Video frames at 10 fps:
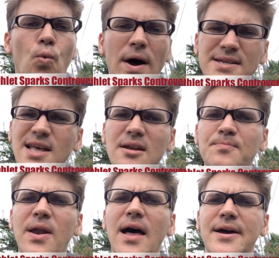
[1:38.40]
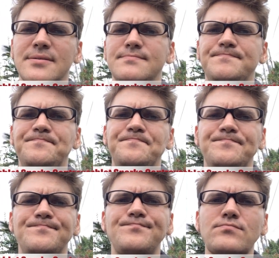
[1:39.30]
What is that implying?
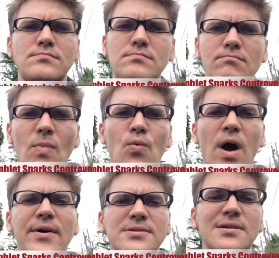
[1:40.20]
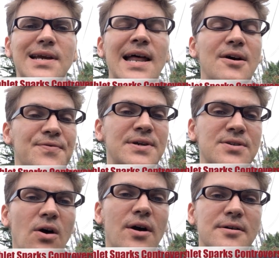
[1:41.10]
Well, let's look at how
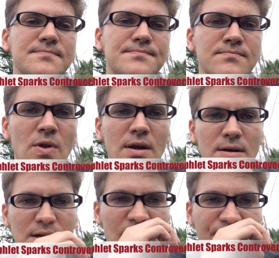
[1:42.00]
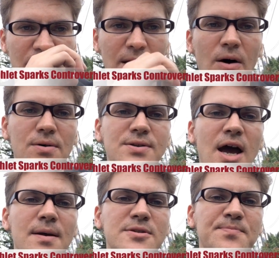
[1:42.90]
things are. Now, for a long
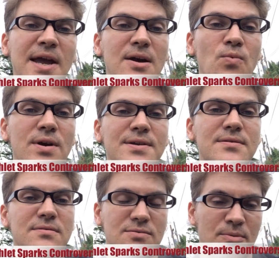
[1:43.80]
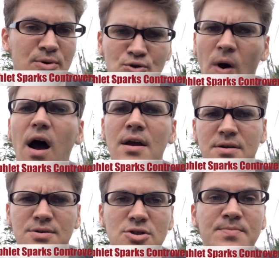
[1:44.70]
time, Japan wanted the bourgeois
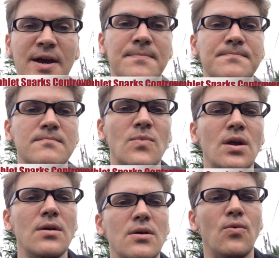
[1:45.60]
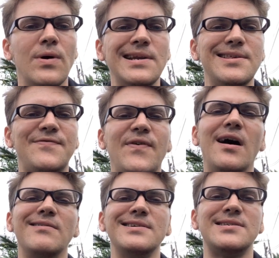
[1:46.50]
here in Japan wanted the
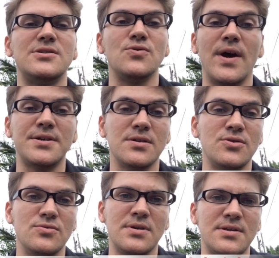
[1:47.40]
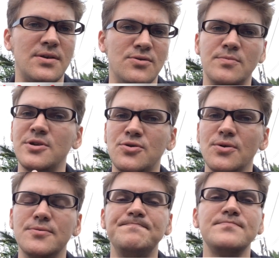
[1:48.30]
following situation to continue to be
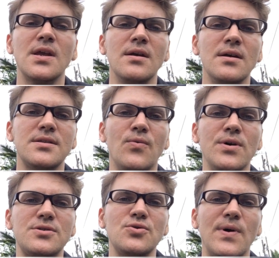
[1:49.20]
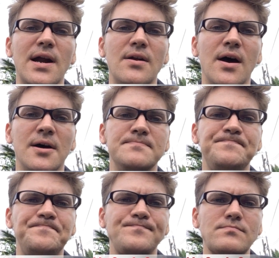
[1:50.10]
true. They wanted to where
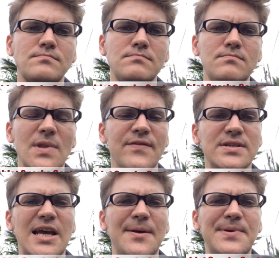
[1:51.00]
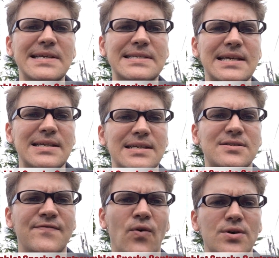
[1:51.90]
um, if a Japanese citizen gets
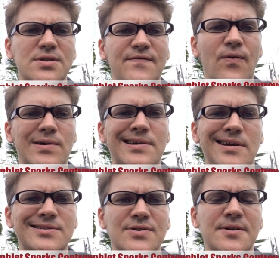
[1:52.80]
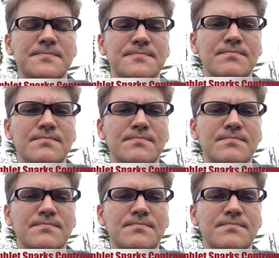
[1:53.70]
divorced in a foreign country,